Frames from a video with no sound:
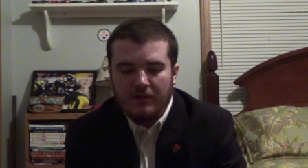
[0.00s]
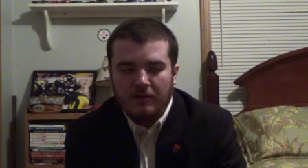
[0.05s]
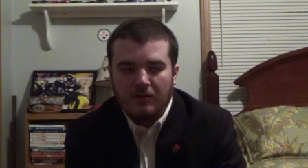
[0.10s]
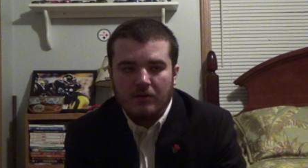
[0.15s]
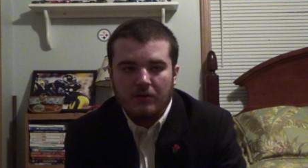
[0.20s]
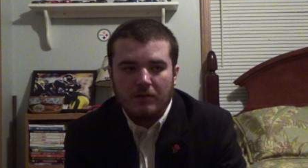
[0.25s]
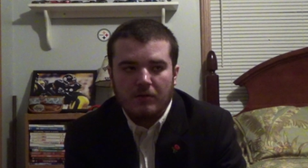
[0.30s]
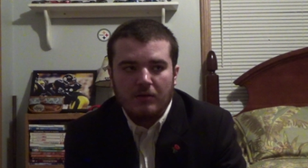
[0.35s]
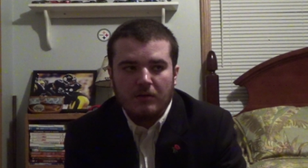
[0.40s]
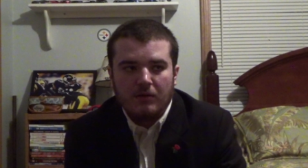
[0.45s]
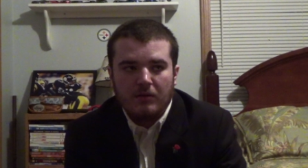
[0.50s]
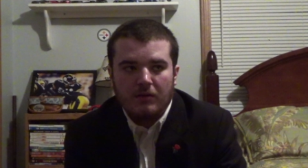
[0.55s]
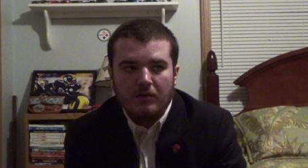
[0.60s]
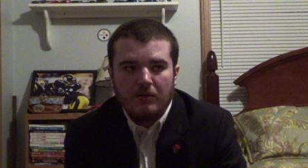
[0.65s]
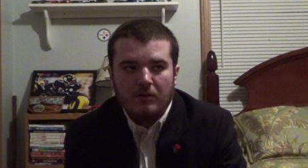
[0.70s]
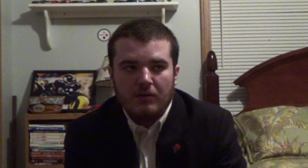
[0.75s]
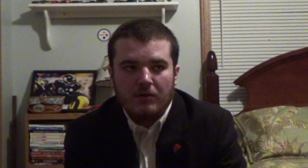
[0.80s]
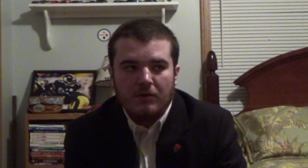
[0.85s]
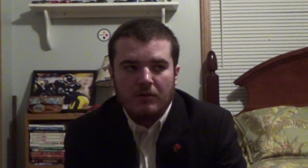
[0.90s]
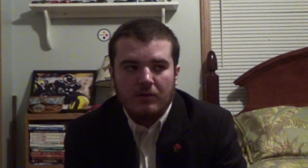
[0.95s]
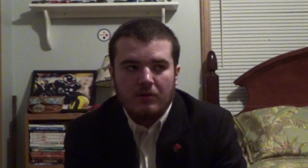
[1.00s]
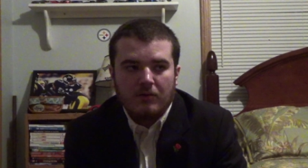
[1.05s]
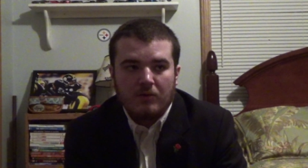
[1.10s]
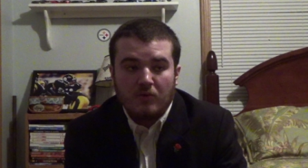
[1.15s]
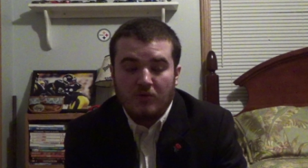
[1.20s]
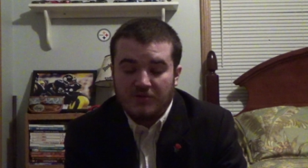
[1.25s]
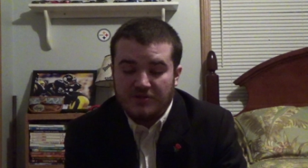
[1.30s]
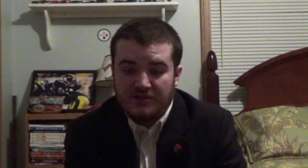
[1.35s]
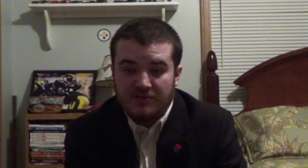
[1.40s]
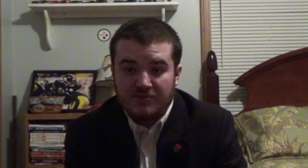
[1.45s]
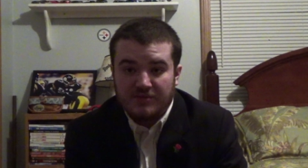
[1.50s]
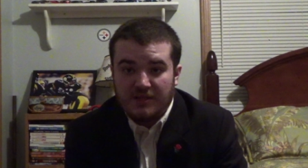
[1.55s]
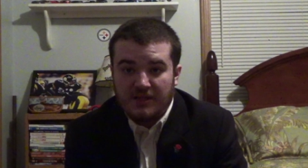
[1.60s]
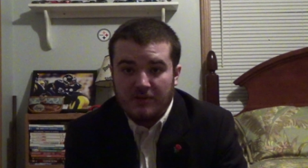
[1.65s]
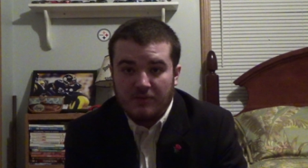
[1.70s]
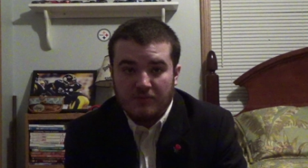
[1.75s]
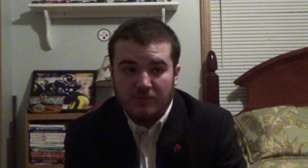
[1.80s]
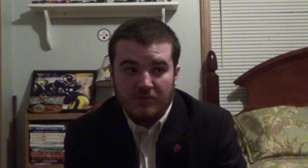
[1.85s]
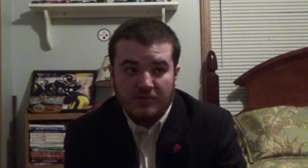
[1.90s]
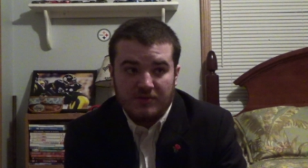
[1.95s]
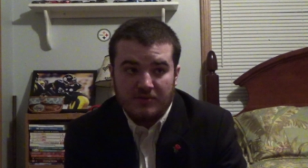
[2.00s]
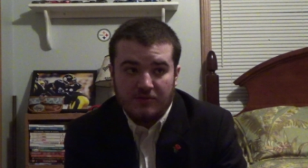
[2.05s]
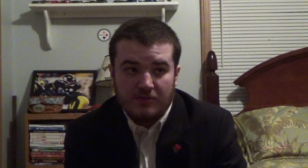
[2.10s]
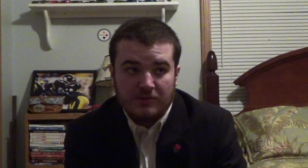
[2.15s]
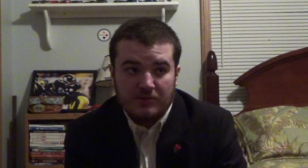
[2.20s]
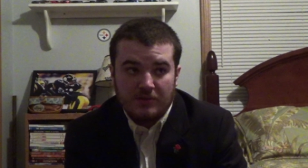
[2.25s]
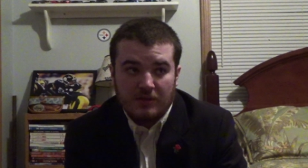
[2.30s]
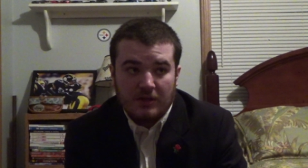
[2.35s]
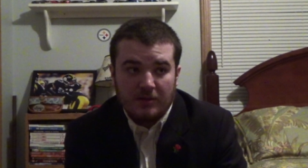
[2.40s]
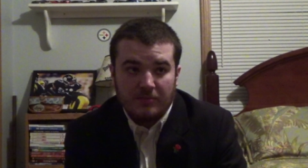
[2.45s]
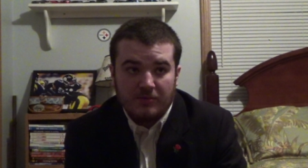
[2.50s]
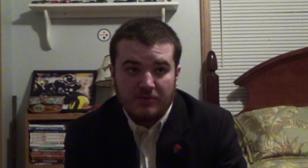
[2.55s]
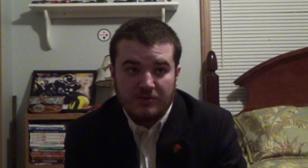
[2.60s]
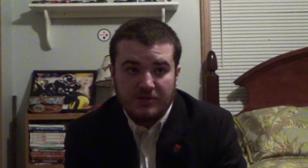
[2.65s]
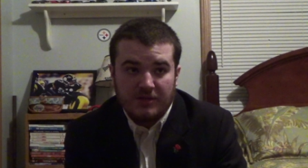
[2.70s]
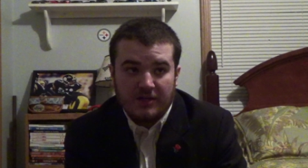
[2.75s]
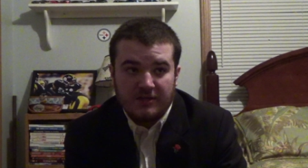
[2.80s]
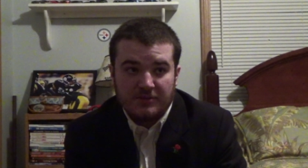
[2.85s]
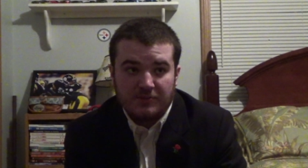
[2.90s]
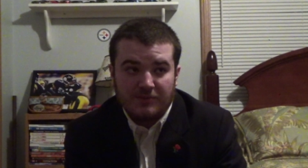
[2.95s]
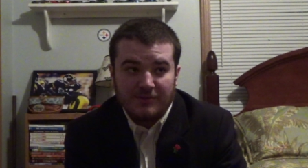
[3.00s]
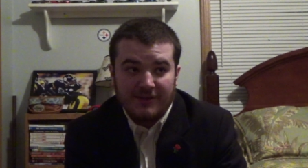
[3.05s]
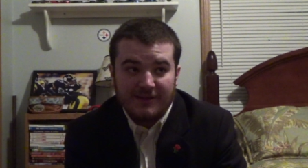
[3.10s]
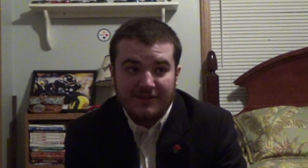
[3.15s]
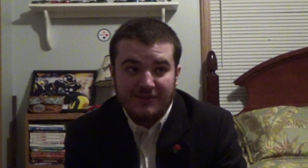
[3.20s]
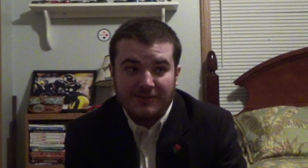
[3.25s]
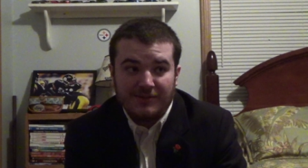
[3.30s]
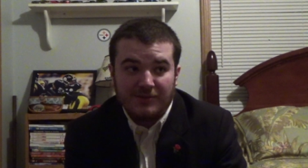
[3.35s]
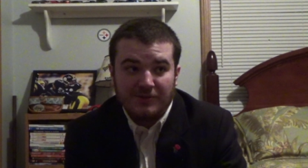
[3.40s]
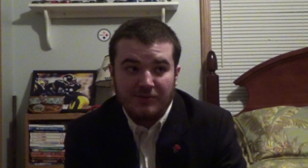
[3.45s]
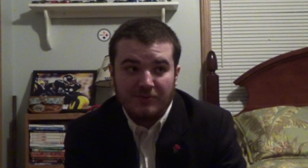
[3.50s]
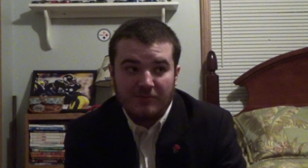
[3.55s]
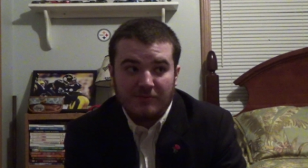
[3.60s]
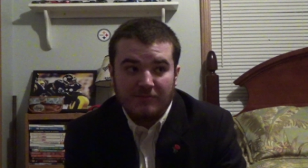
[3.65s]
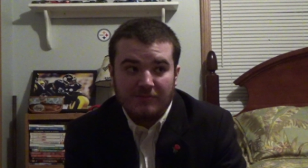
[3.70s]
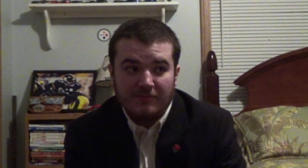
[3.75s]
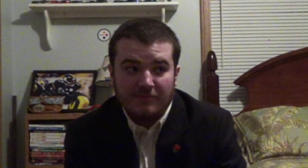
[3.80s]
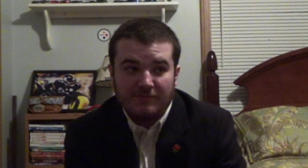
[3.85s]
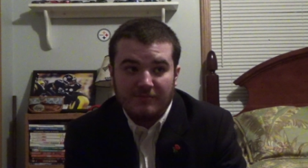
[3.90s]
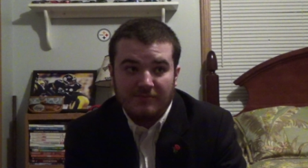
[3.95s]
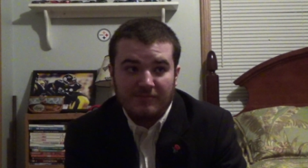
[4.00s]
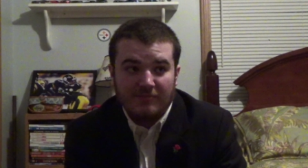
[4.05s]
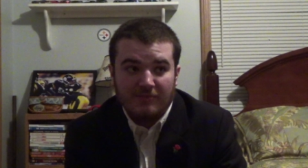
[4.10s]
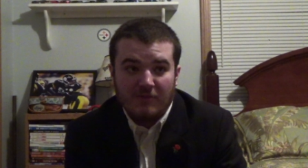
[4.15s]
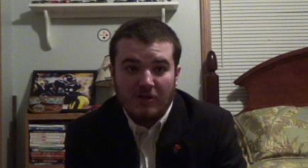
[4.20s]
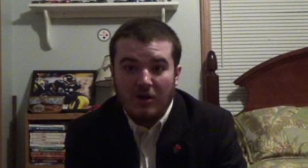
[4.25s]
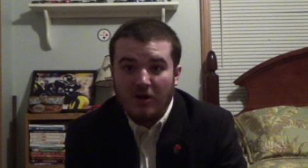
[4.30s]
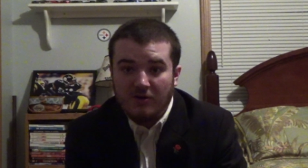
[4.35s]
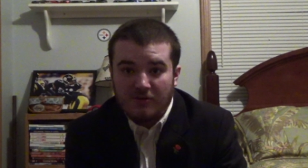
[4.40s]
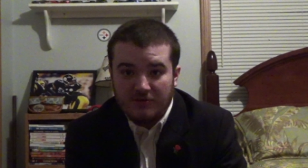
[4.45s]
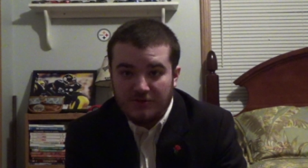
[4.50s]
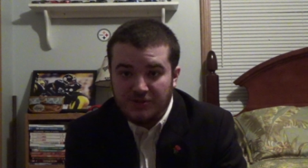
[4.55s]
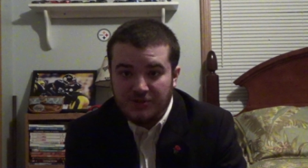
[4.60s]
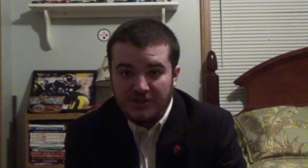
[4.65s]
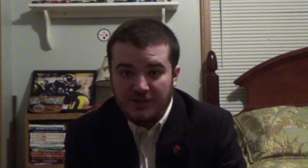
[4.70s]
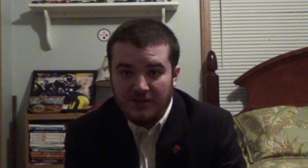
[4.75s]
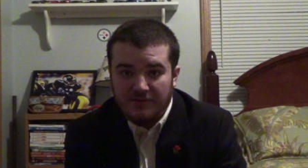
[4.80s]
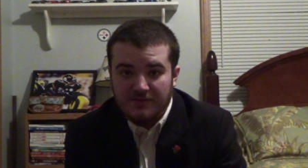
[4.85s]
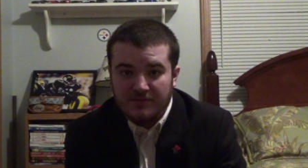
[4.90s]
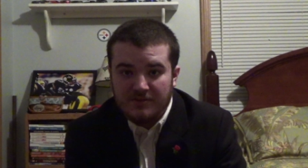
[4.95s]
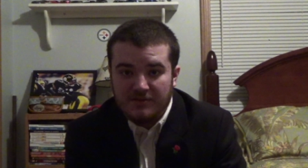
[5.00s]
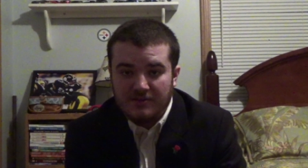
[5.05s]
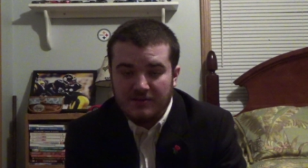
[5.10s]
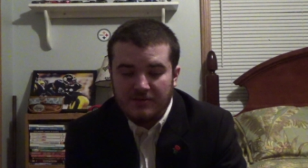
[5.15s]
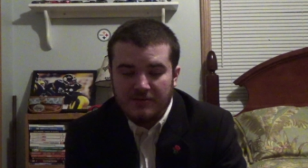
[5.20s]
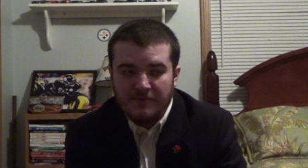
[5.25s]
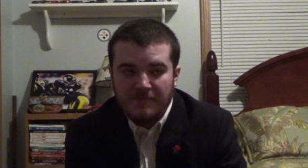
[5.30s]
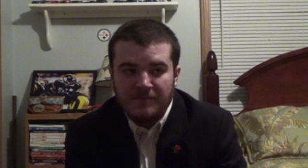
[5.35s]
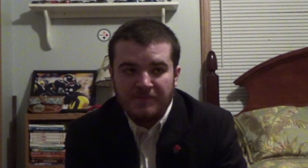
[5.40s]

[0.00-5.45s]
Of course, there's there was a couple of jobs where he had to do longer shifts.